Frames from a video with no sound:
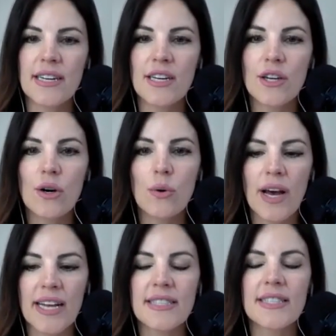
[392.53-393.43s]
And I know
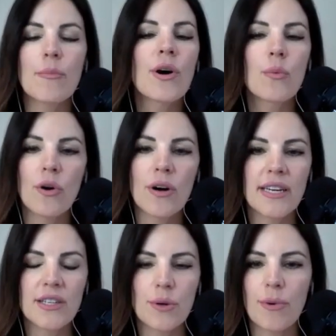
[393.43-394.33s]
at some point we'll
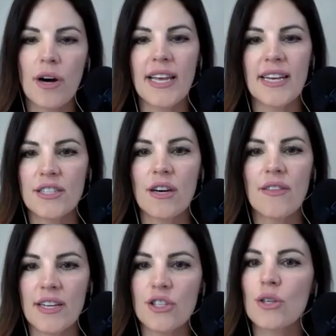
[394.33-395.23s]
get into a podcast
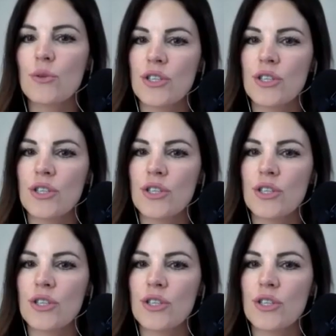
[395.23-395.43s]
on that too.